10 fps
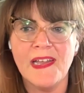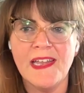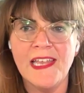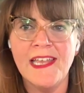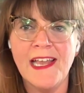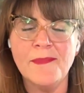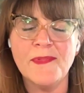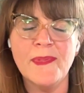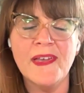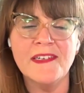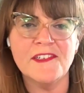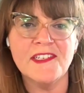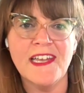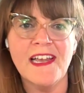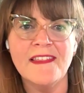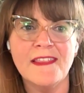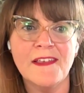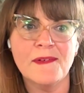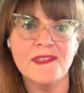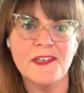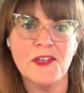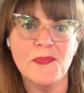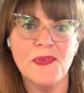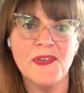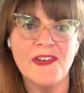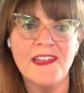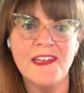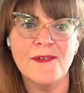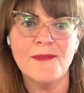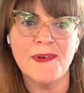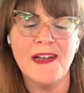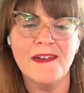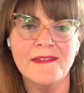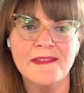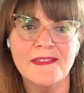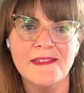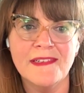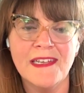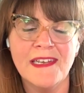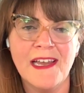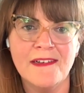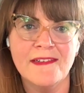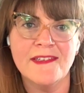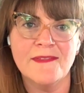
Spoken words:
he helped me understand that there was a community around in-house,